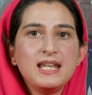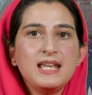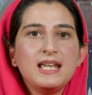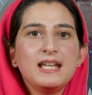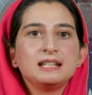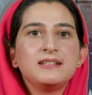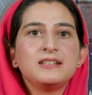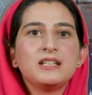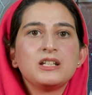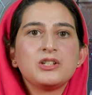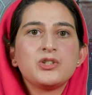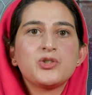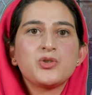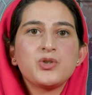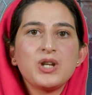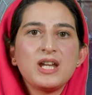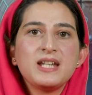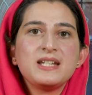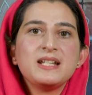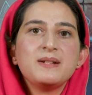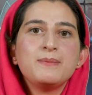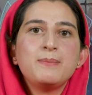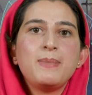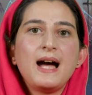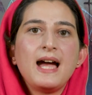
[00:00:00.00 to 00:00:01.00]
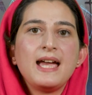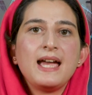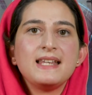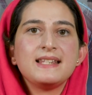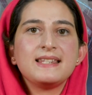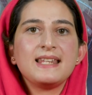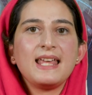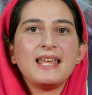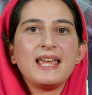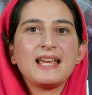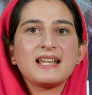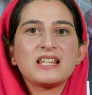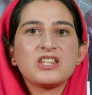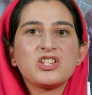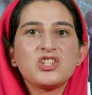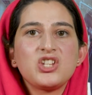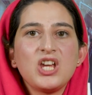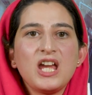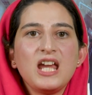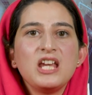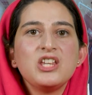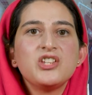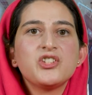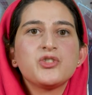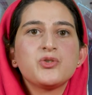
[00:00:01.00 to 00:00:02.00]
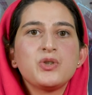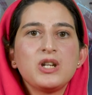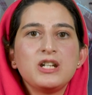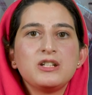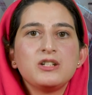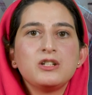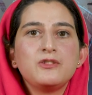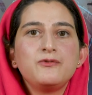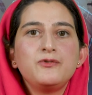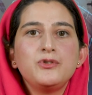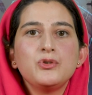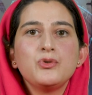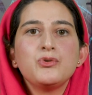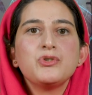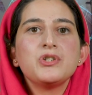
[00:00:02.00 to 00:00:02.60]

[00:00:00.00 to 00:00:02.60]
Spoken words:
the trader buys exchange-traded future